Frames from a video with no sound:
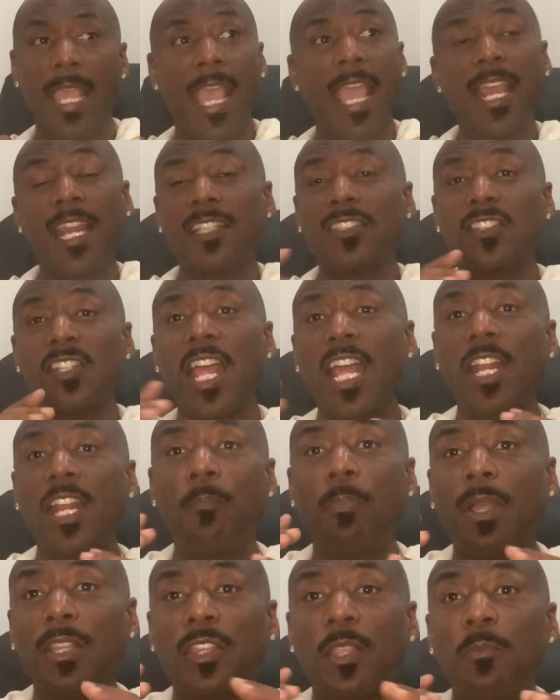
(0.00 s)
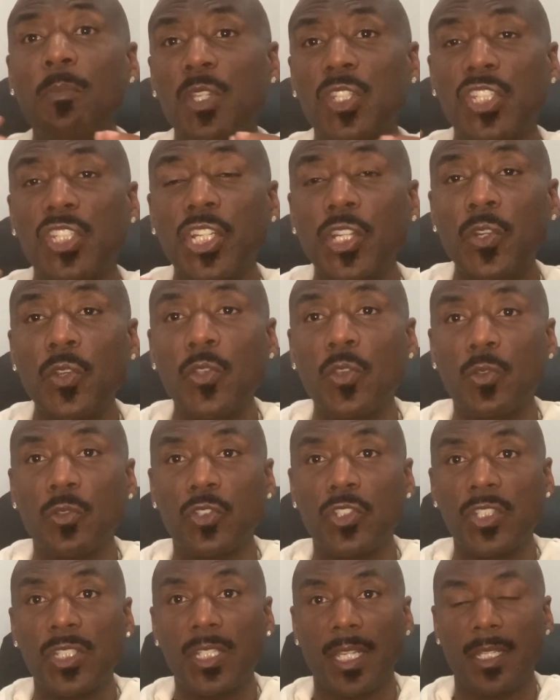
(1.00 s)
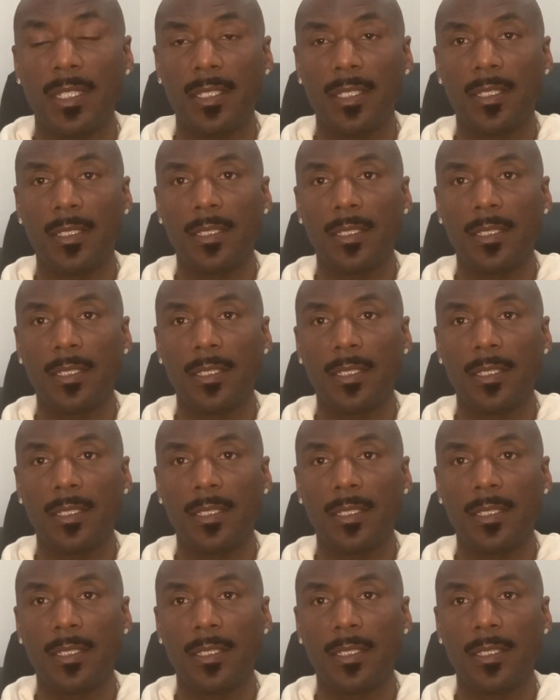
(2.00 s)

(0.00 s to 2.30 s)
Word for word: And it's not about the material shit.